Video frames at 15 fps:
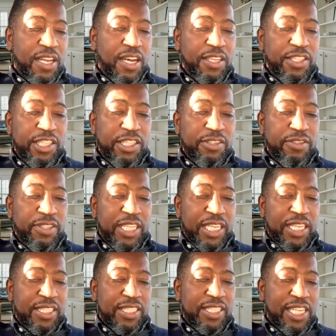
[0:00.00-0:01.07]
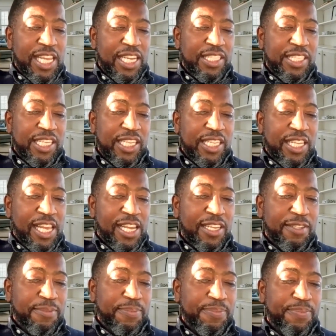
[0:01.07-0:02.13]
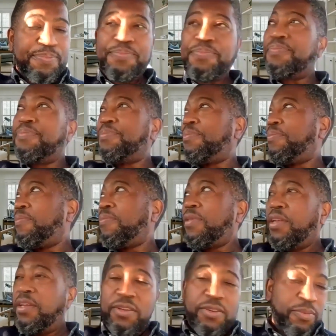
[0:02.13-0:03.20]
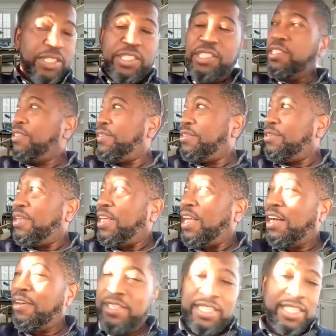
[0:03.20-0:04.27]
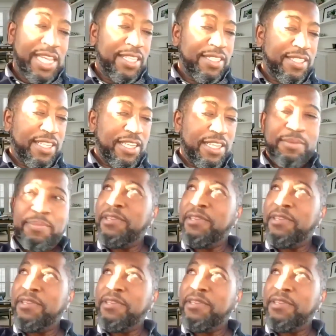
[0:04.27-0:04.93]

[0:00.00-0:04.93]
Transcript: unyielding and slanting light, which is how the light is hitting